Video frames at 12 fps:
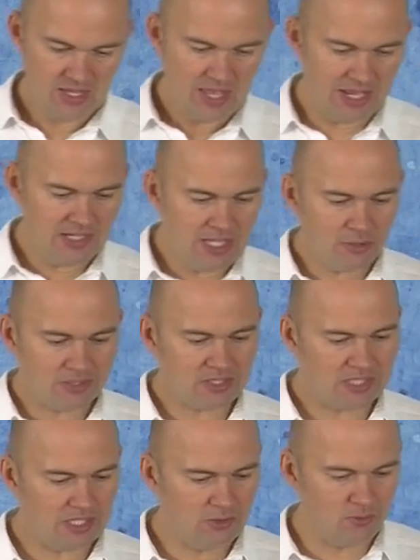And he
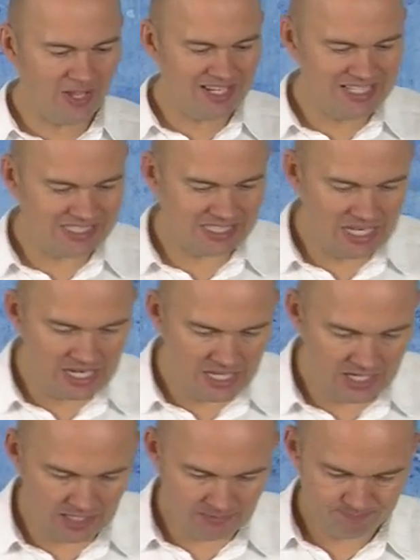continued and he said
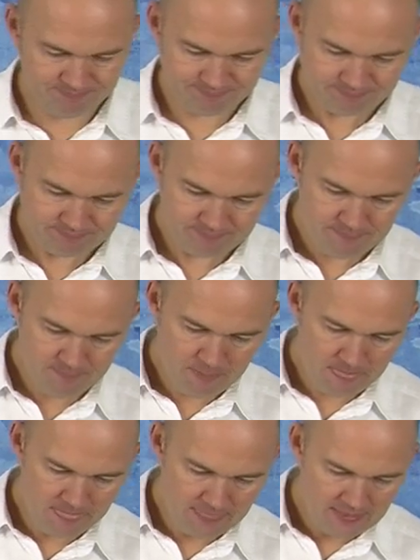later,
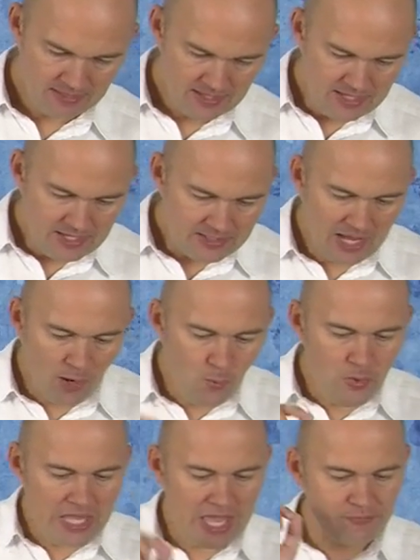now
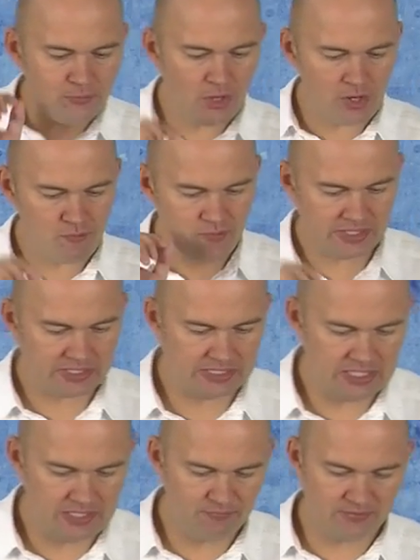we have not
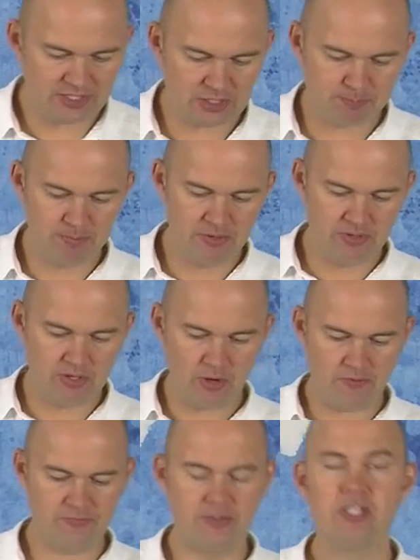received the spirit
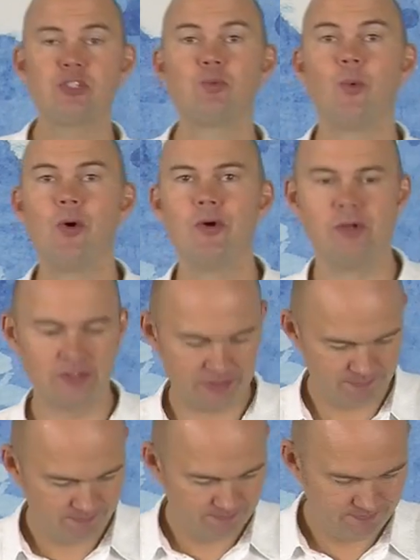of this world,
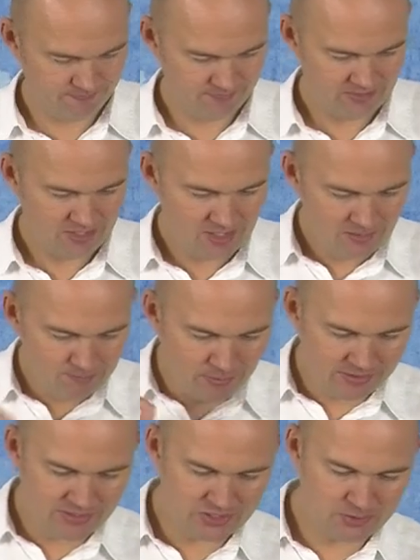
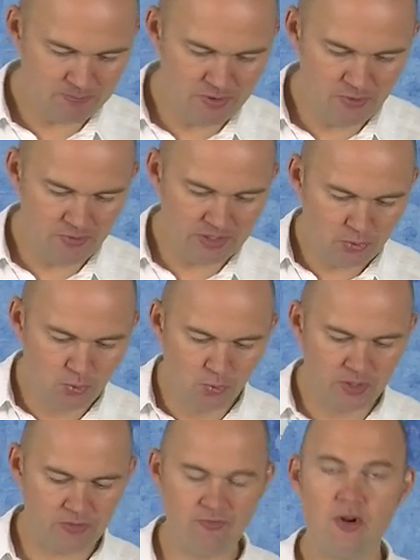but the spirit
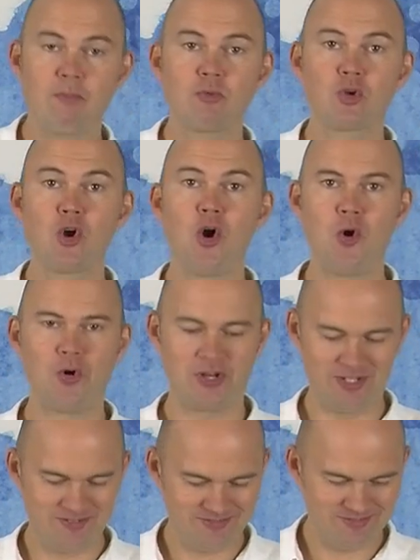who is from God.